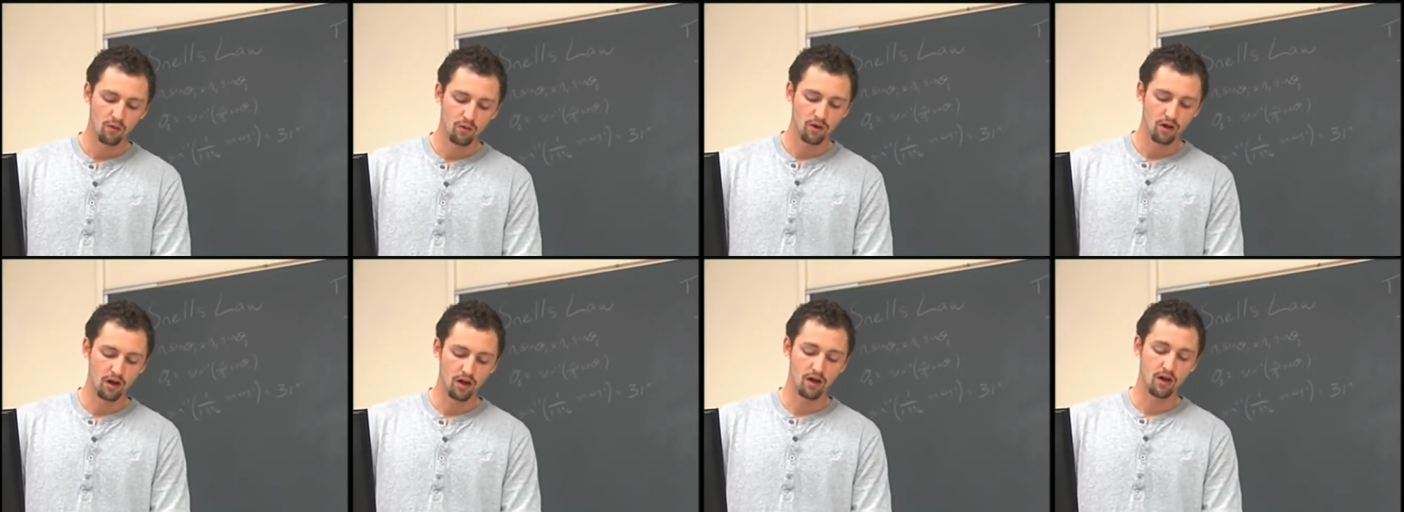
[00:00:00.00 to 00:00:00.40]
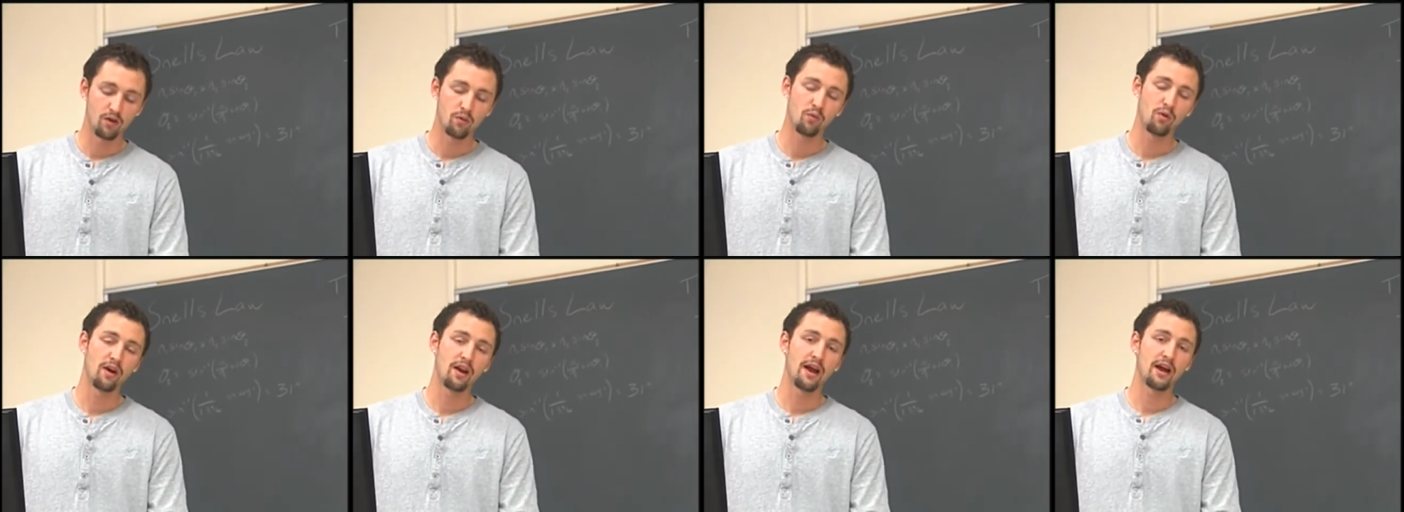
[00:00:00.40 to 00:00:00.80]

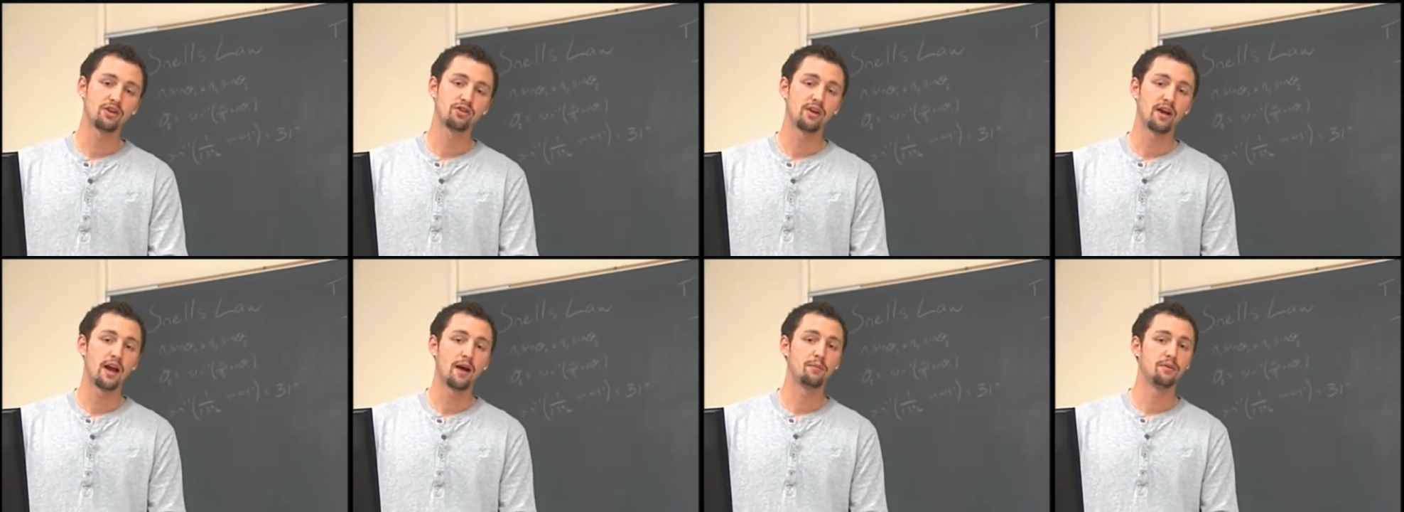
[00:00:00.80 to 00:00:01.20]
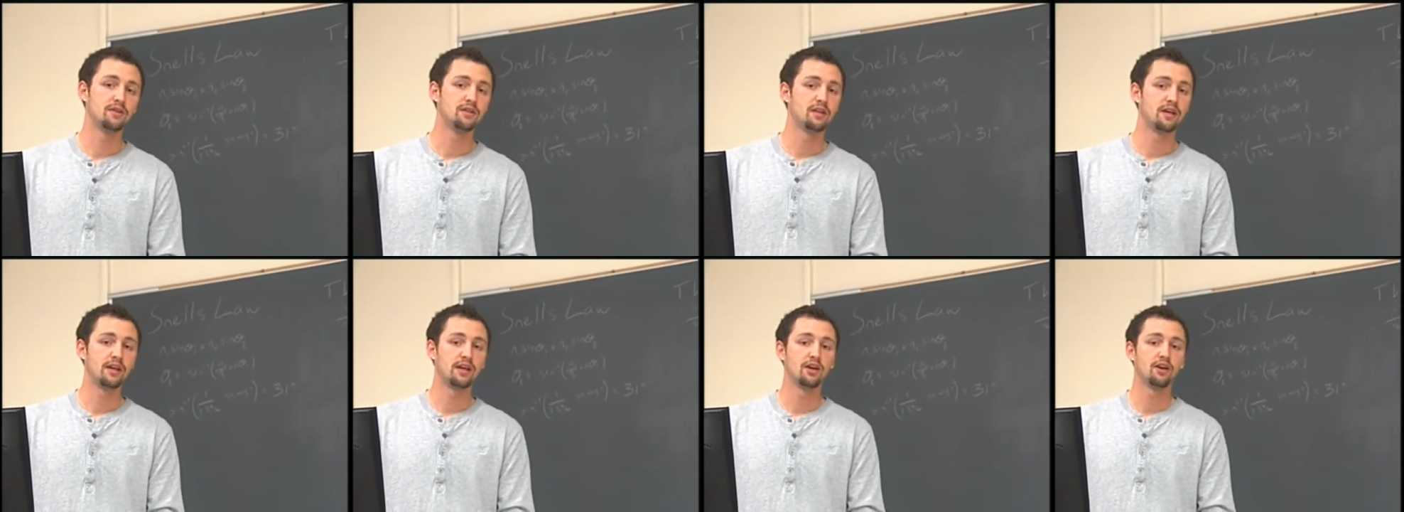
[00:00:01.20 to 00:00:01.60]
What actually
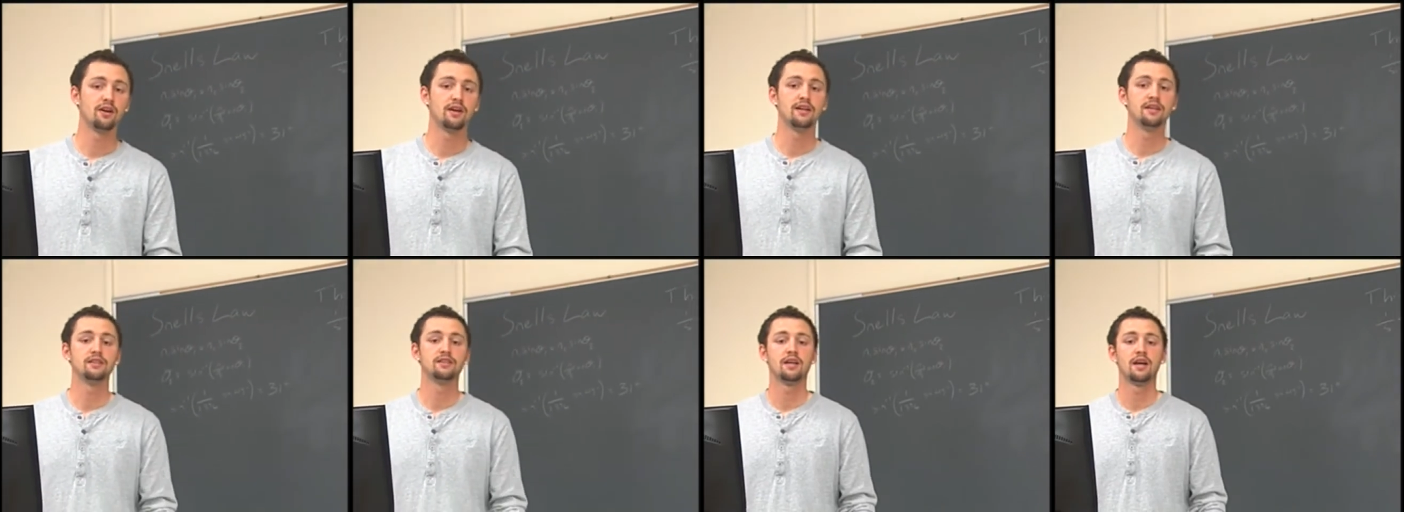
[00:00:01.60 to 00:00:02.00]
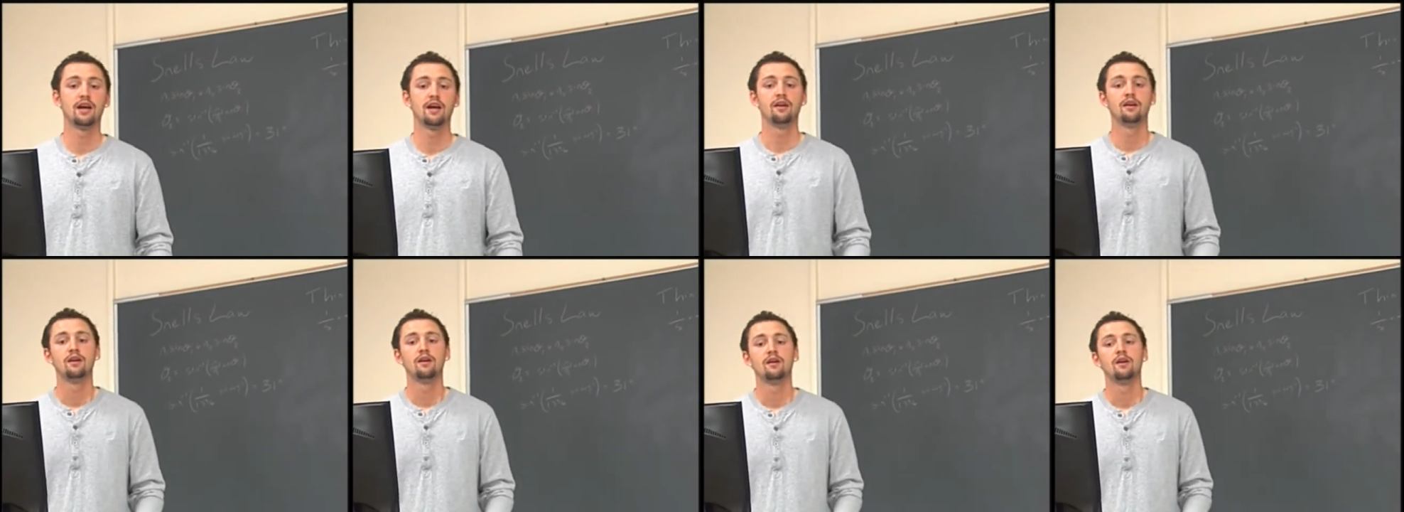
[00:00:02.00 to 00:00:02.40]
happens here is
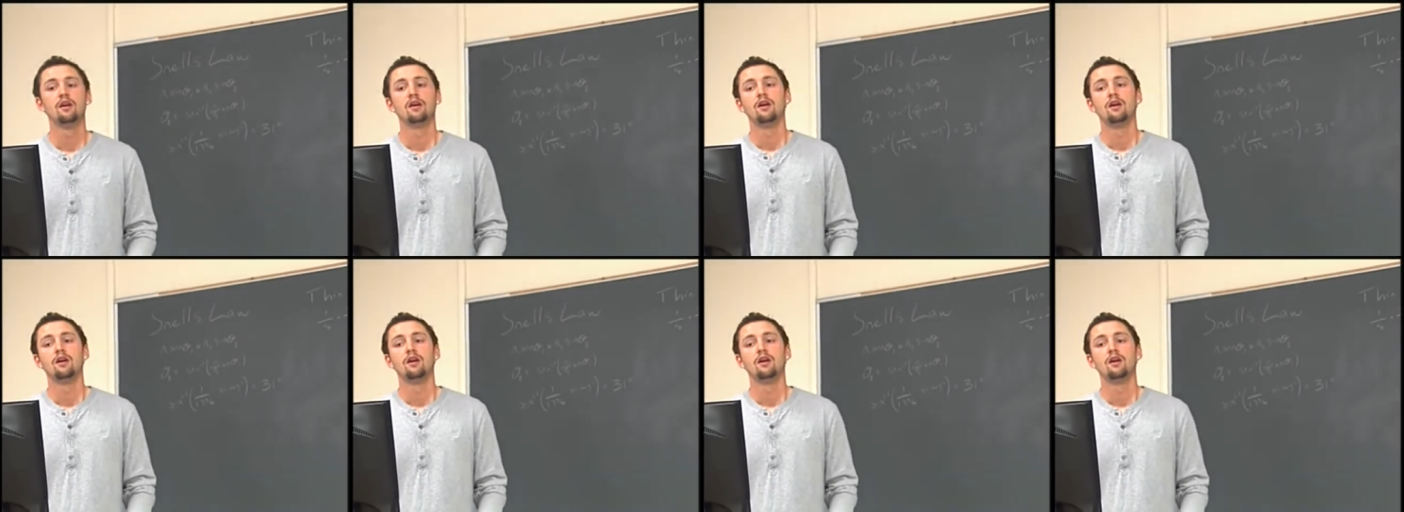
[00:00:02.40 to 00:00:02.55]
that